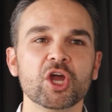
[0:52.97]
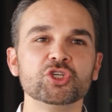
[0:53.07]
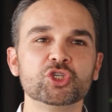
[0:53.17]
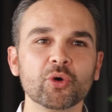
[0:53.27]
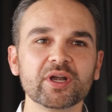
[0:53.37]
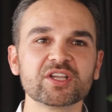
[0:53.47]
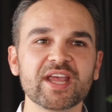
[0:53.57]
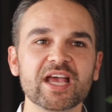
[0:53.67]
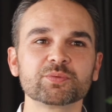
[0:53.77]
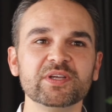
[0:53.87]
Join us
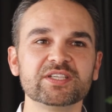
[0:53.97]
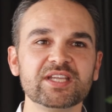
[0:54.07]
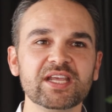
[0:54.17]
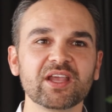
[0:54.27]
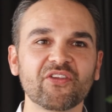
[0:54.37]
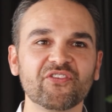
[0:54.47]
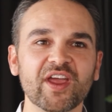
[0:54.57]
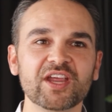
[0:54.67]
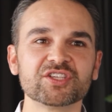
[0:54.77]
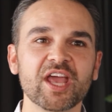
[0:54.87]
as we seek His
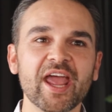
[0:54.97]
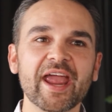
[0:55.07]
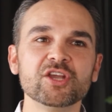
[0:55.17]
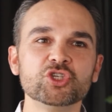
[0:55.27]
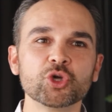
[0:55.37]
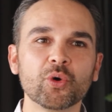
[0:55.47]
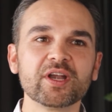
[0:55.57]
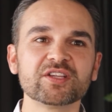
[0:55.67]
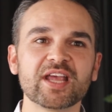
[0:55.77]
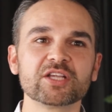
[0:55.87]
face, and join
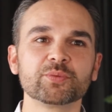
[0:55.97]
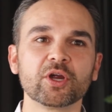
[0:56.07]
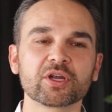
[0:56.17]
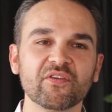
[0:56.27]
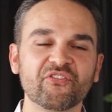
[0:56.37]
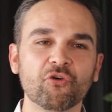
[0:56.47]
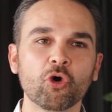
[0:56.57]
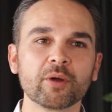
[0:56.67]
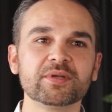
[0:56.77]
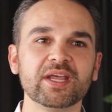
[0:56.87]
us as we are
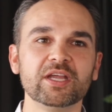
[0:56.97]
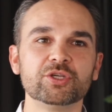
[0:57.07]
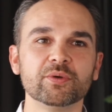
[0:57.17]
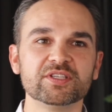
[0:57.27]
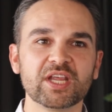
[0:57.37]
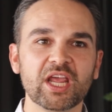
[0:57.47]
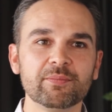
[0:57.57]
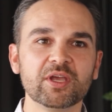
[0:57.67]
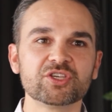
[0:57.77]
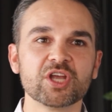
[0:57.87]
conformed into His
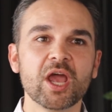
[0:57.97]
image